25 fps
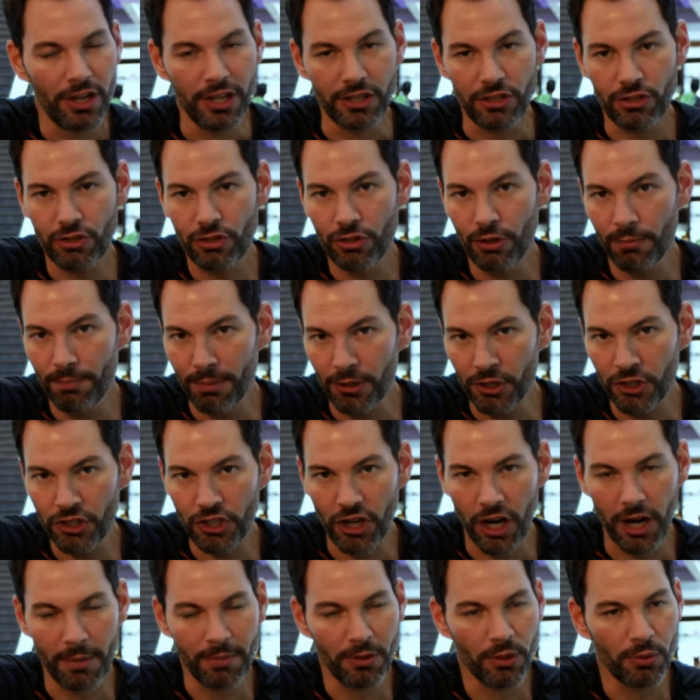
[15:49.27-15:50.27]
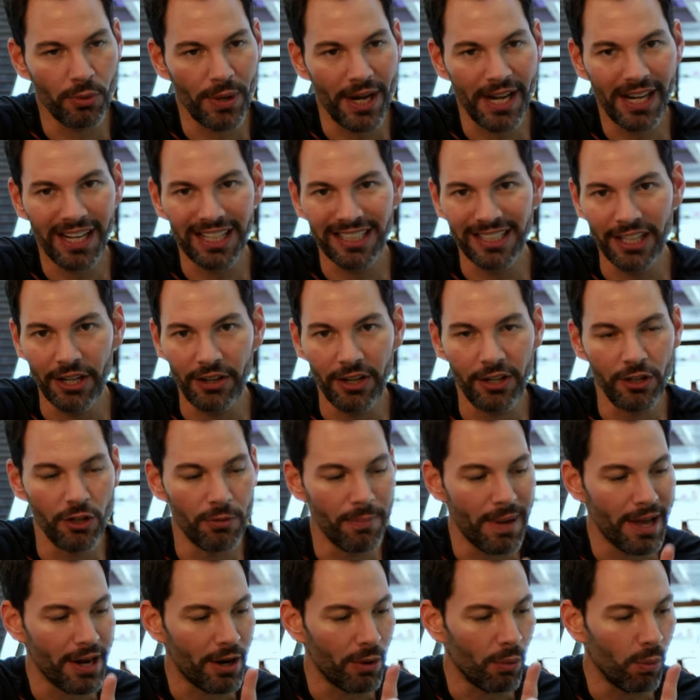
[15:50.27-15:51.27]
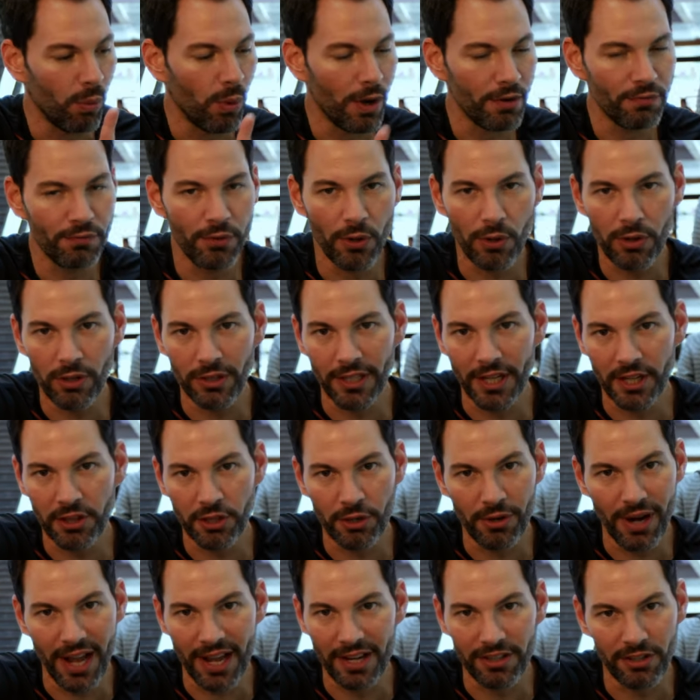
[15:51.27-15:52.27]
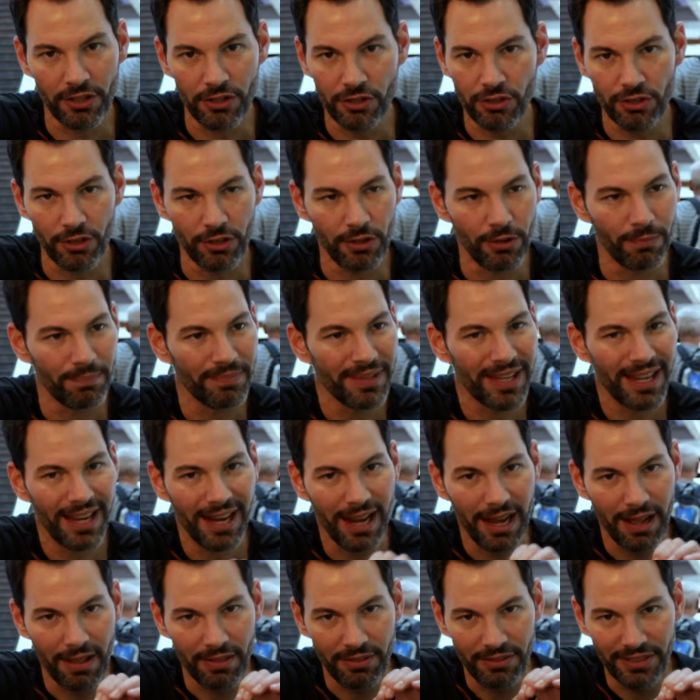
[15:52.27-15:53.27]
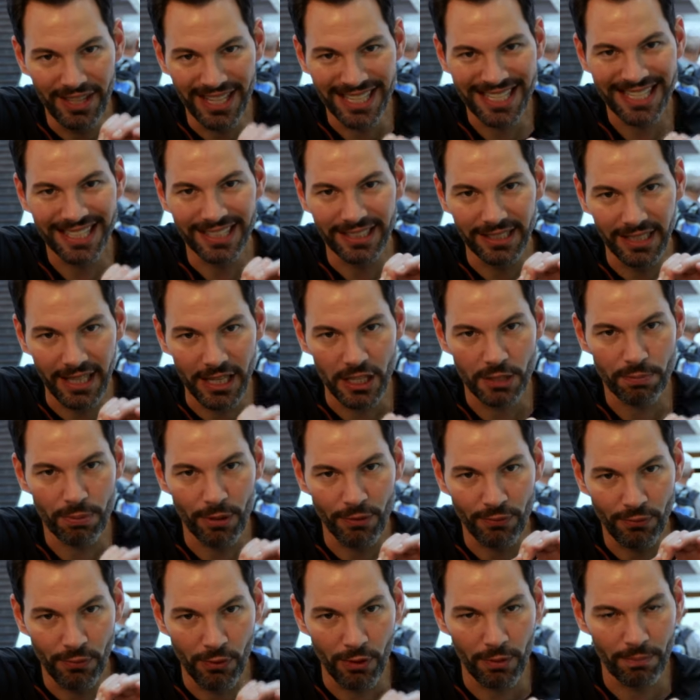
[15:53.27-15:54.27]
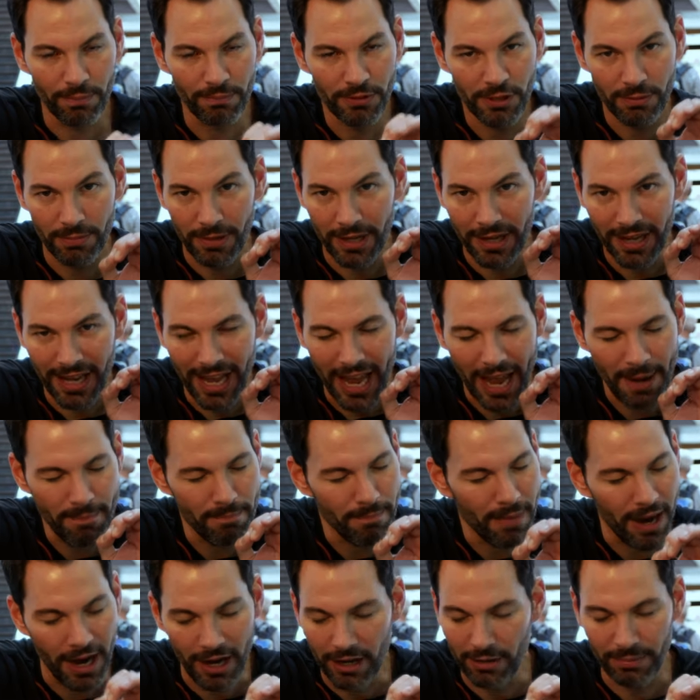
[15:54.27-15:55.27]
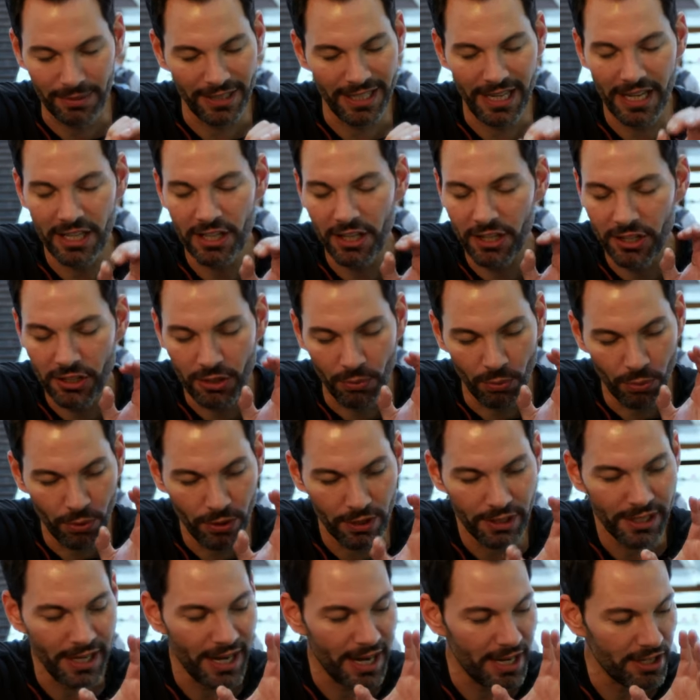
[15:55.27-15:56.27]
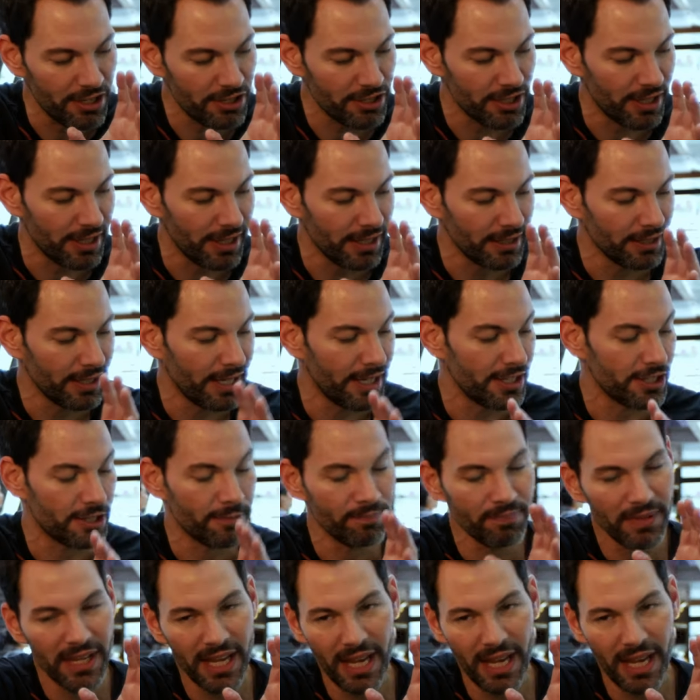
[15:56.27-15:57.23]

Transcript: It's super sharp, great clarity, no matter what focal length you're at in the zoom. This lens performs admirably. It is really a stunning lens.